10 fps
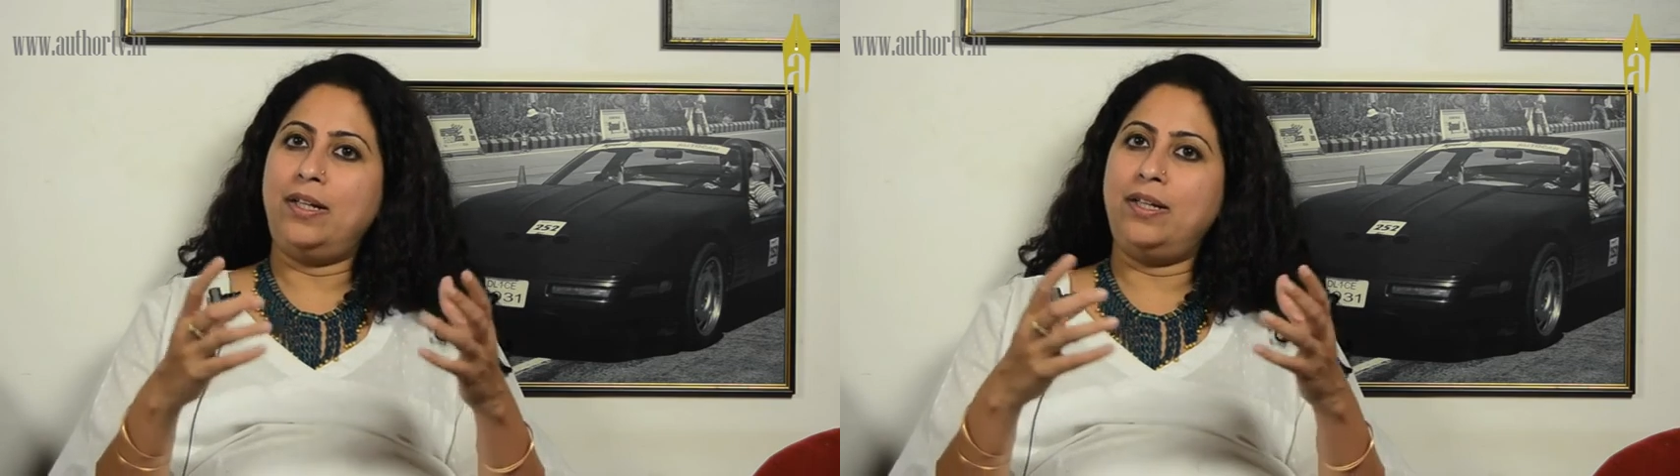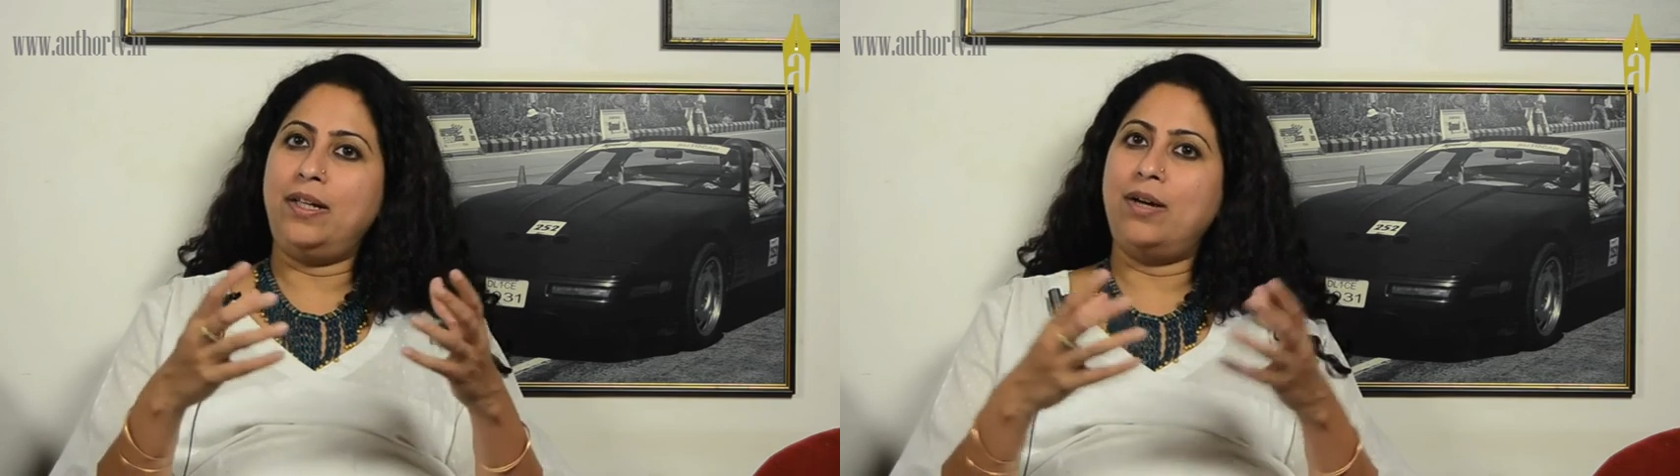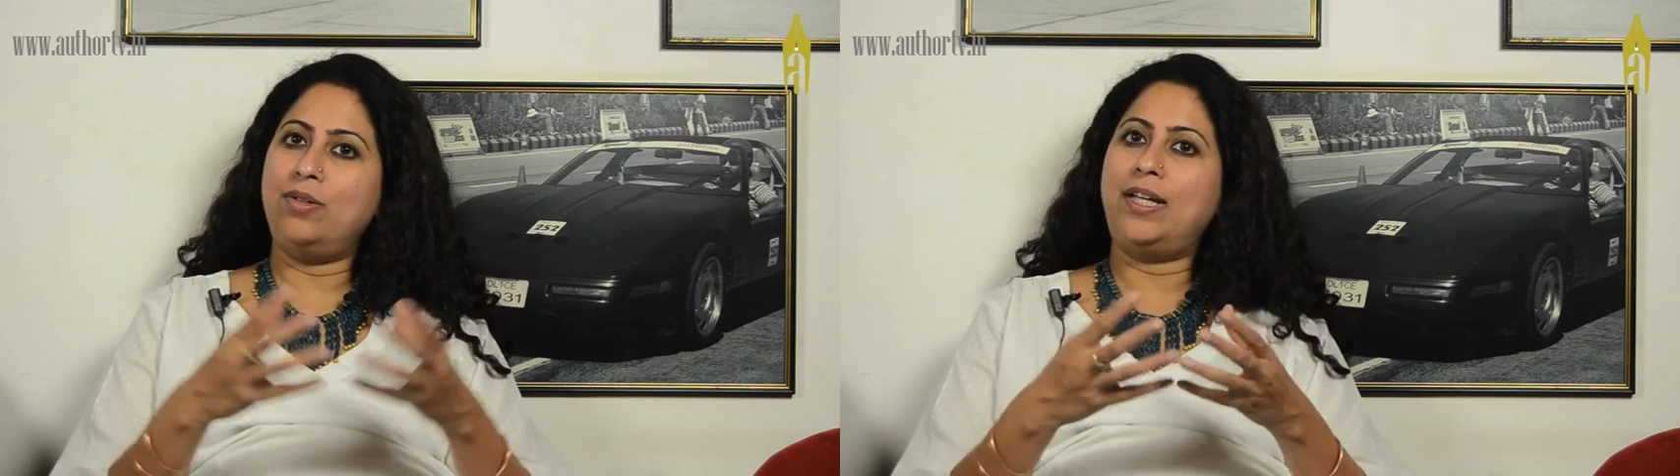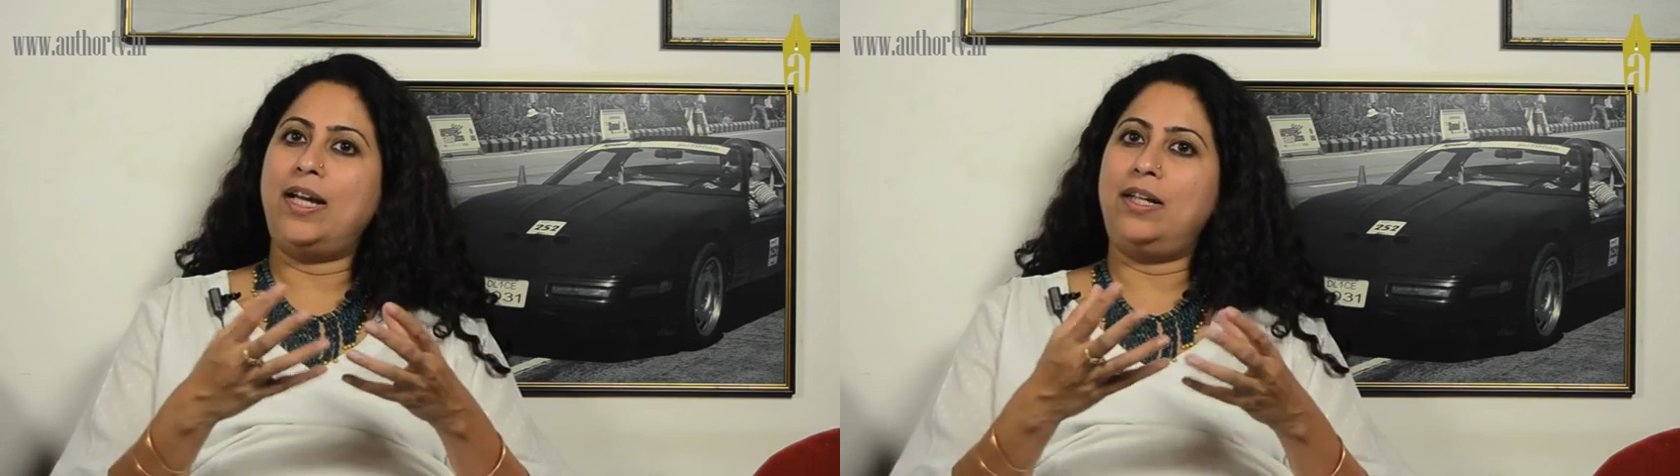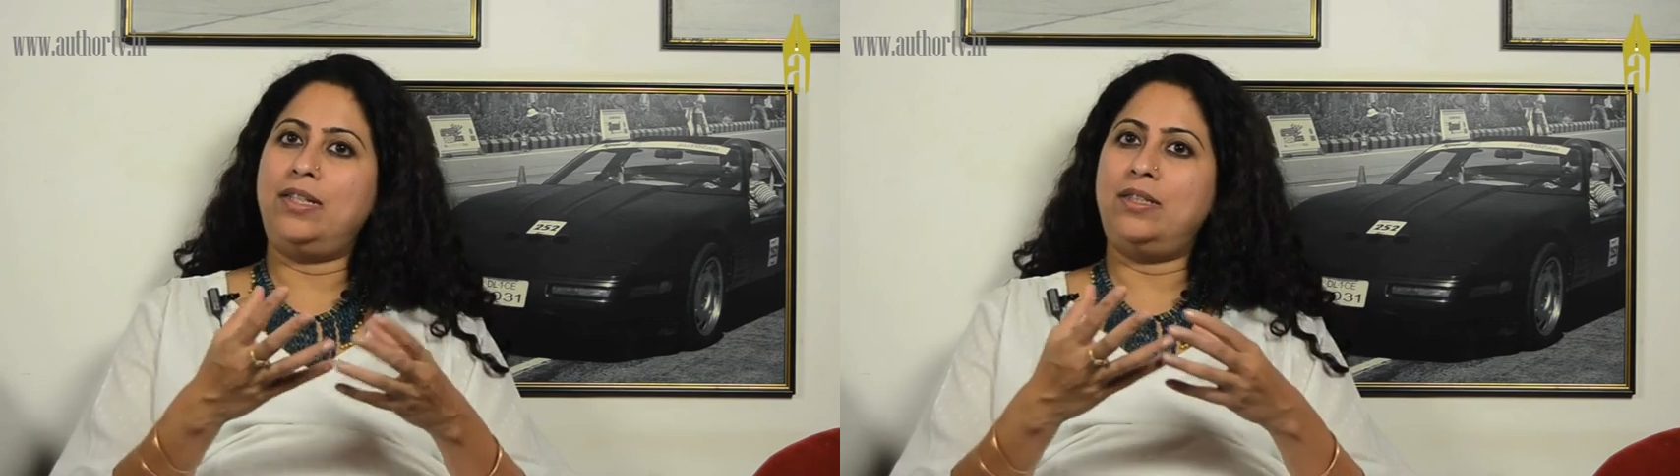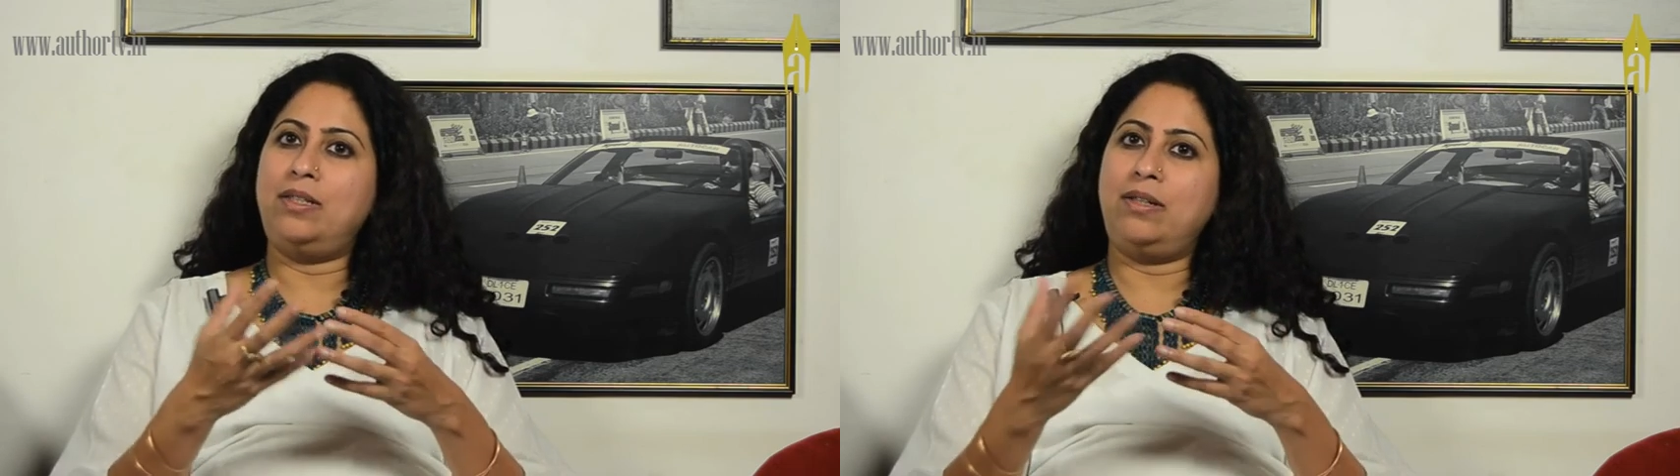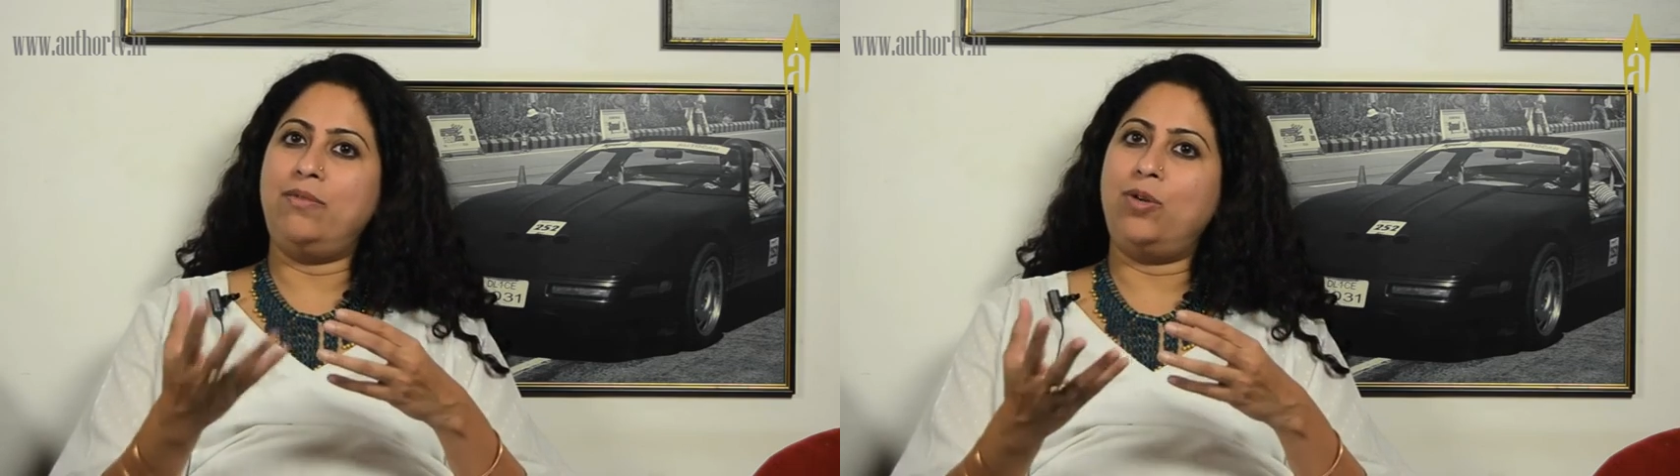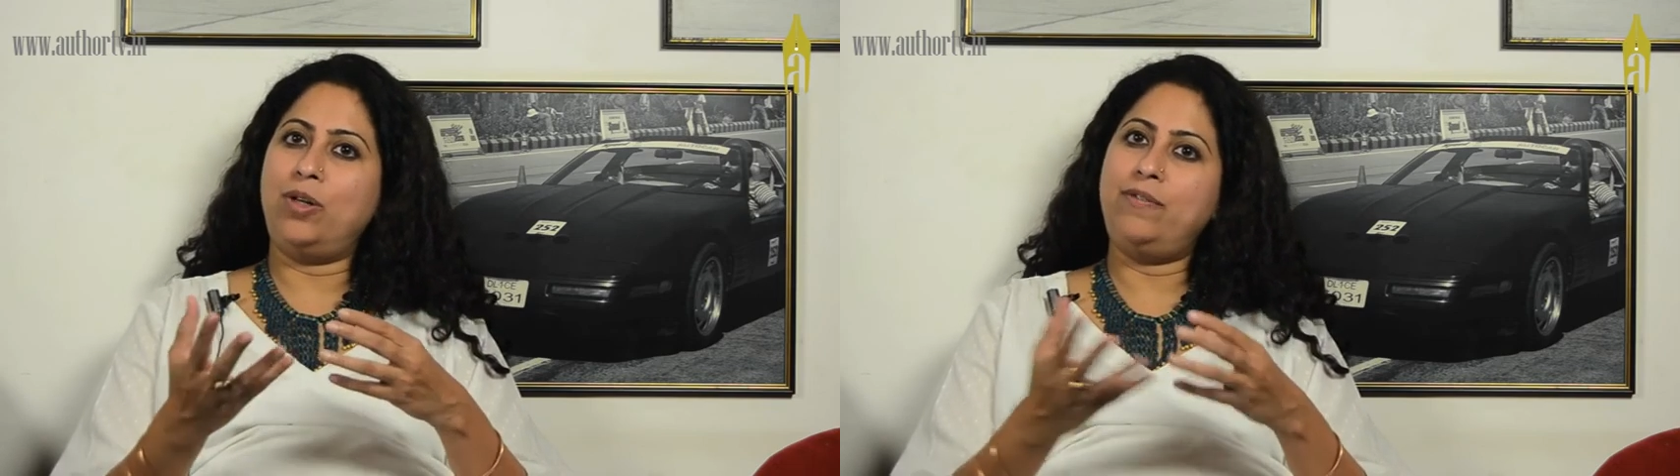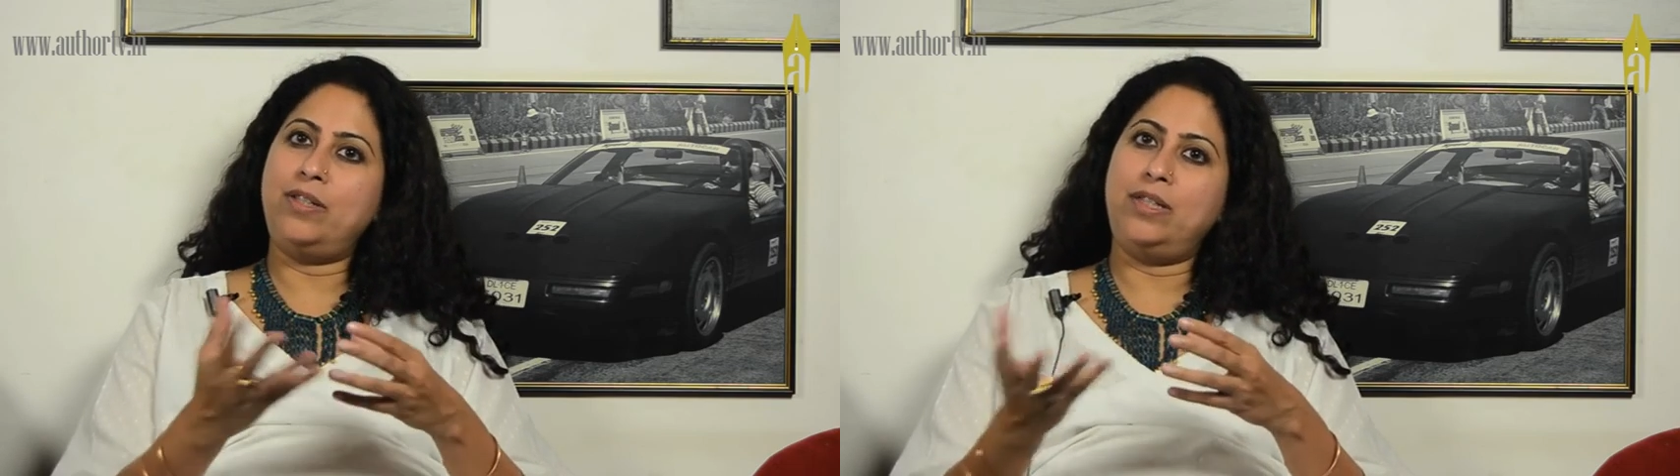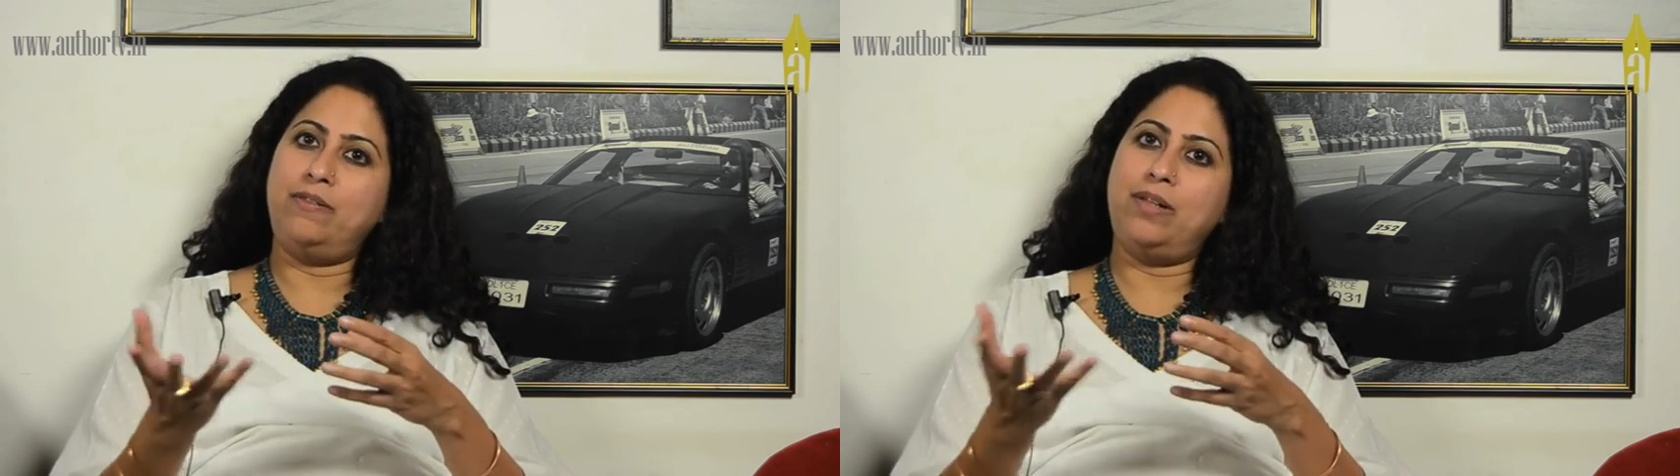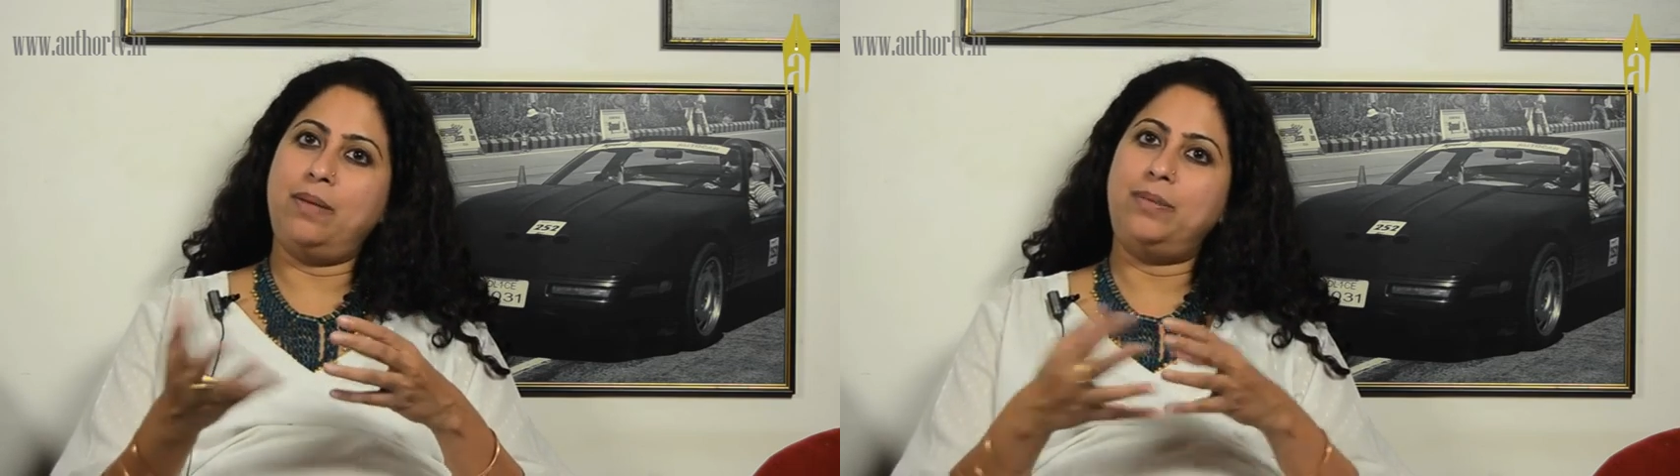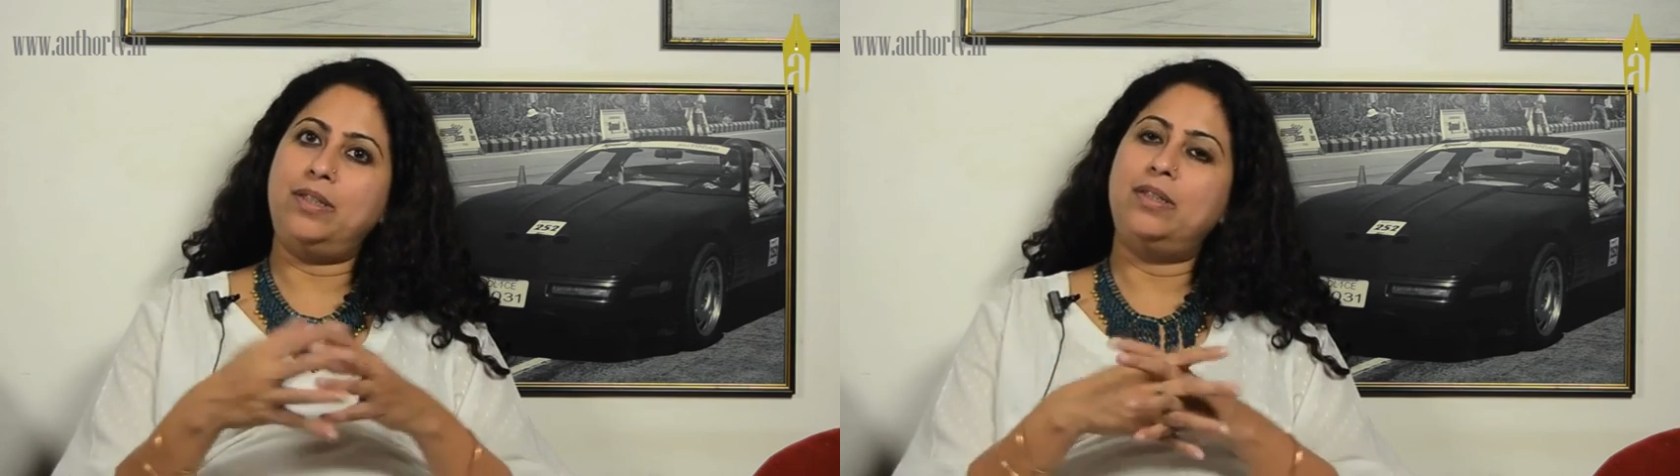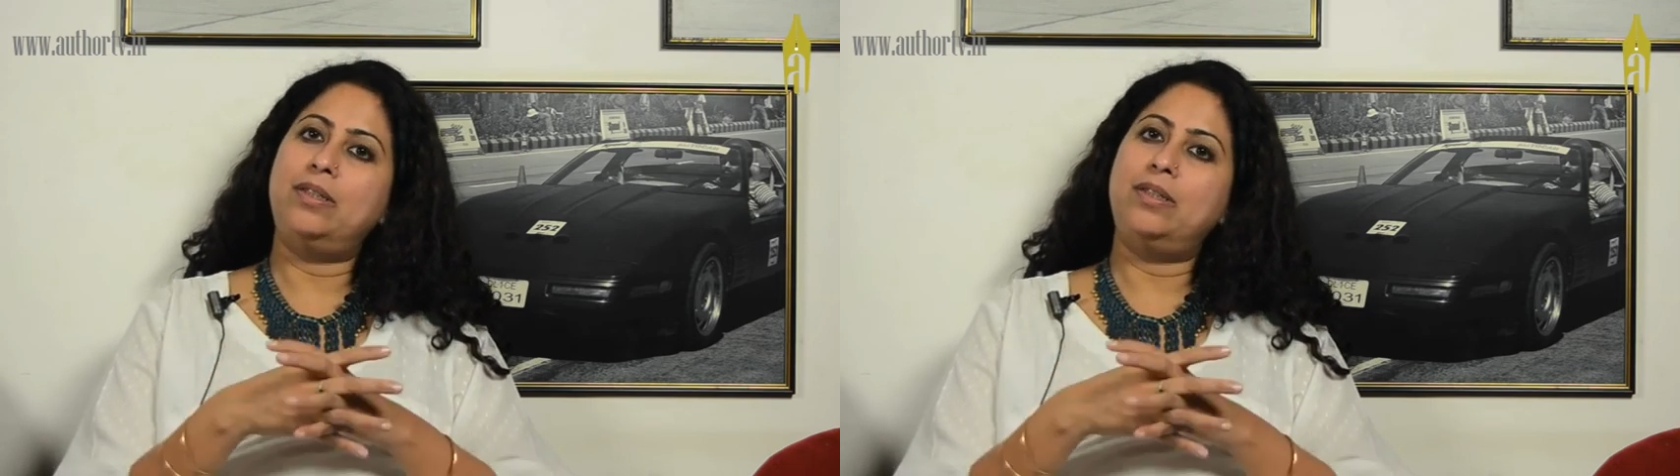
in how the characters evolved and developed.